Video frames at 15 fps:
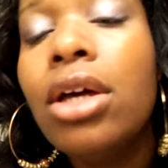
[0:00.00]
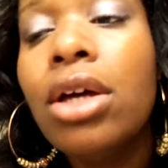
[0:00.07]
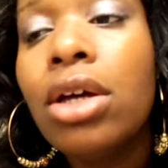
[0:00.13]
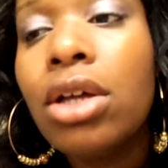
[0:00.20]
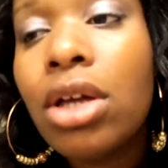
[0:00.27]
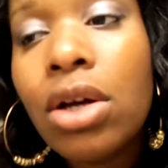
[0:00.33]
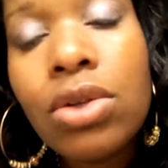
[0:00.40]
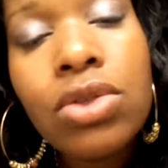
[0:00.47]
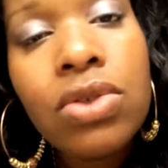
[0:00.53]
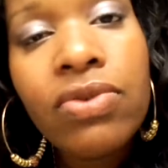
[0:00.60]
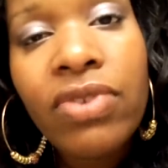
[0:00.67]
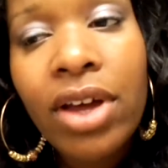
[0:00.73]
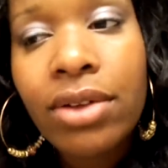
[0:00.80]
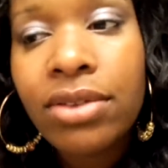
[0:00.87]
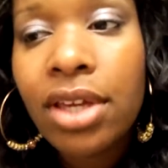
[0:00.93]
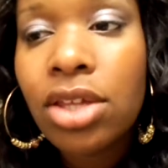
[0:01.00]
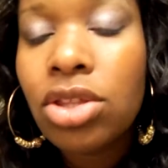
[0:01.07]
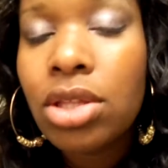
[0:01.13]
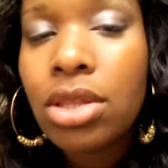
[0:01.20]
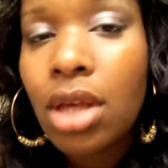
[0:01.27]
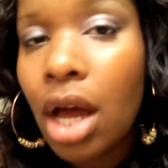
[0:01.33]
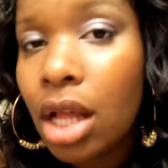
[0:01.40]
go-to
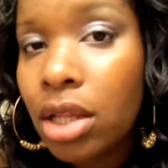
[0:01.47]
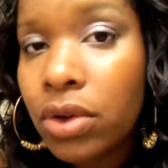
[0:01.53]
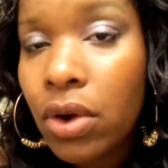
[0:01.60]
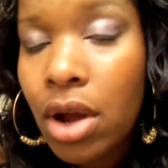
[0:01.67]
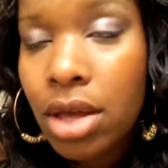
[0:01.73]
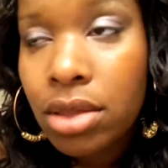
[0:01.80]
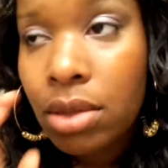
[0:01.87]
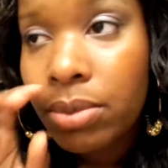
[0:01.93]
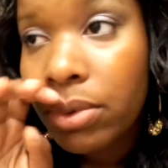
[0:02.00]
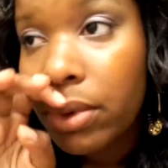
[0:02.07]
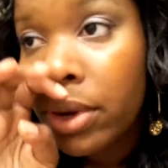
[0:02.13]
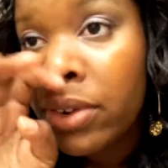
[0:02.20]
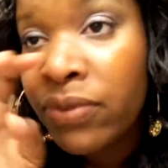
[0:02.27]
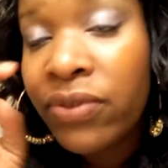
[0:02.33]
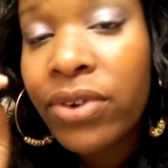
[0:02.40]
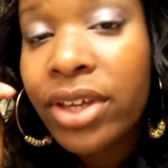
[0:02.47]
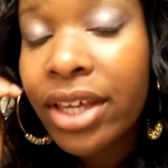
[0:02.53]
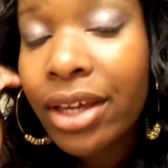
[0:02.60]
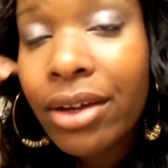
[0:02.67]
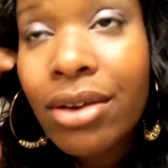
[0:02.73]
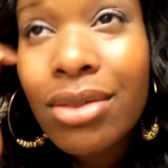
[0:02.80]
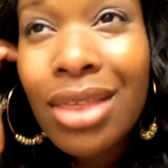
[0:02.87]
foundations all across the board. For
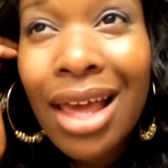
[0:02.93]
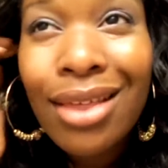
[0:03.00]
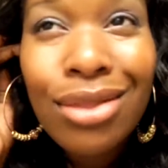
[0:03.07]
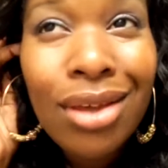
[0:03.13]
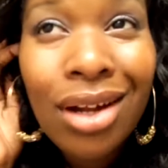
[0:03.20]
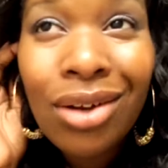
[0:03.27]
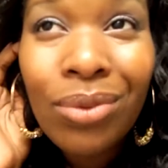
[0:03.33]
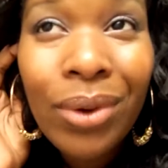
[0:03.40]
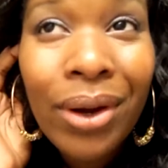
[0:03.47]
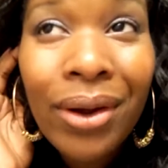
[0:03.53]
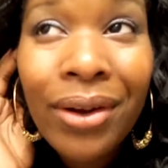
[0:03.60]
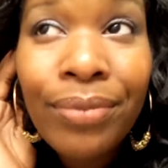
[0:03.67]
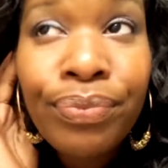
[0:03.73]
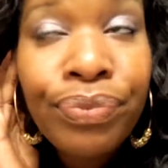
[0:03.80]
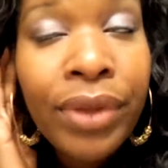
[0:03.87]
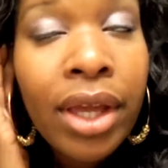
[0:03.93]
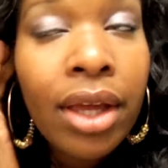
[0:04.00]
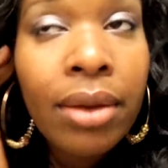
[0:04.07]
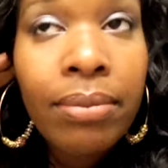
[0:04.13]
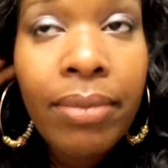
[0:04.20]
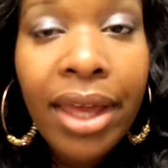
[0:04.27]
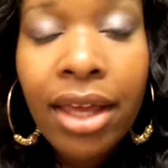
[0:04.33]
years, I started wearing
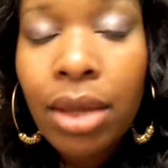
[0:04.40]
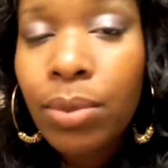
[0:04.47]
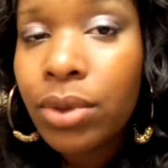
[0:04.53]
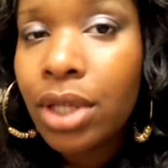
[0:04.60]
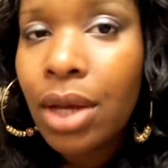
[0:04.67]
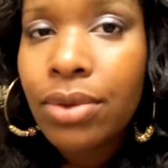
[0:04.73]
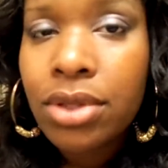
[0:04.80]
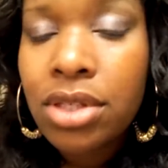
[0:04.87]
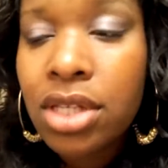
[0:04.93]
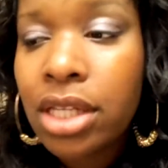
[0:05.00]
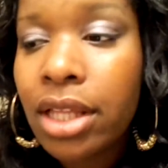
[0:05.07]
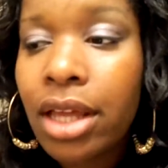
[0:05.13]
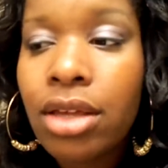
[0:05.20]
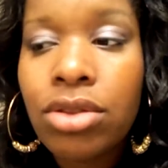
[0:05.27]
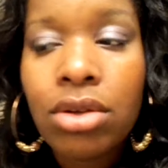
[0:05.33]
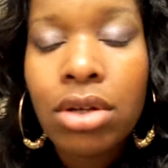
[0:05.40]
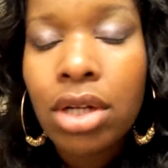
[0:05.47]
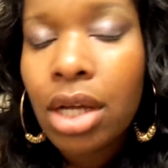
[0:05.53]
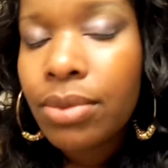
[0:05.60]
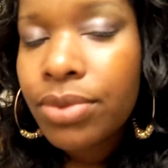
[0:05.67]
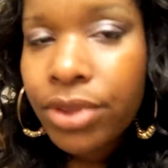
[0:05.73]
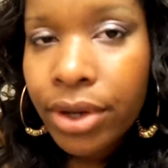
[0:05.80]
makeup when I was a teenager, and
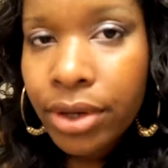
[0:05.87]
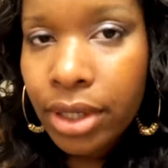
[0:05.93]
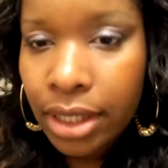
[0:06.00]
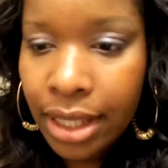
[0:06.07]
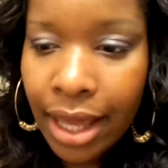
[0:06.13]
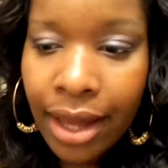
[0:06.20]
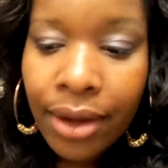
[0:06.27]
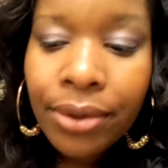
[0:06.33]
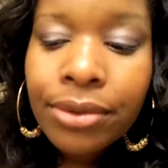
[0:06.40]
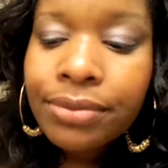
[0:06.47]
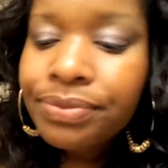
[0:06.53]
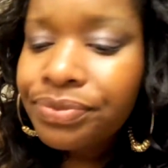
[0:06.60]
I'm 30 now.